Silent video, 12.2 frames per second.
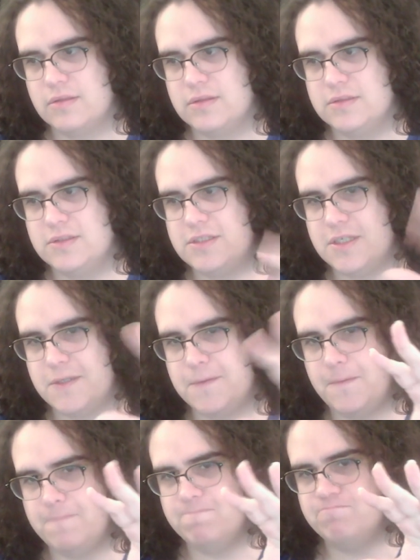And
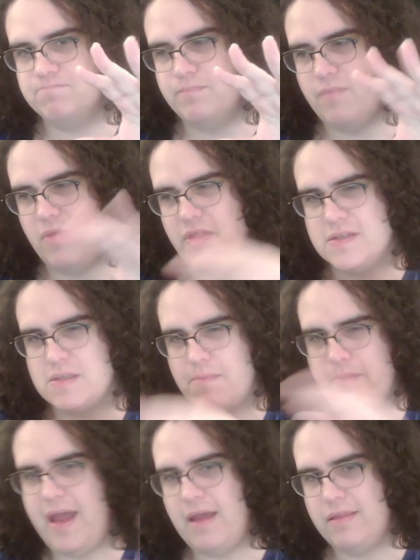so there's a
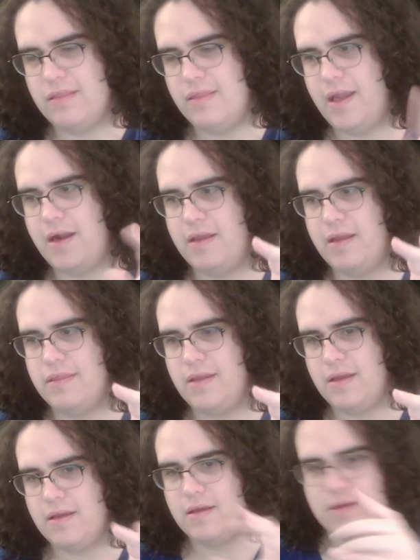path there, I
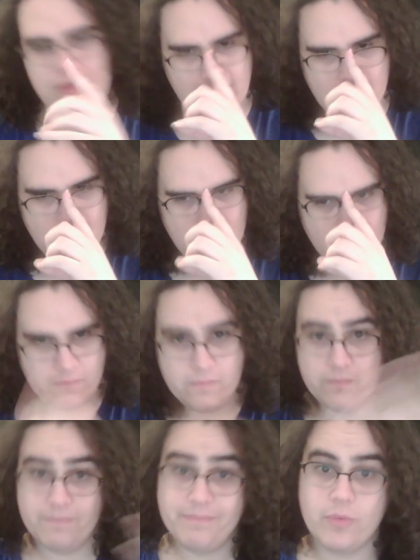think.
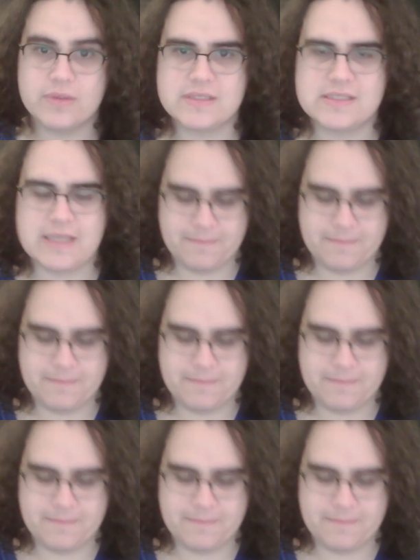But we'll see.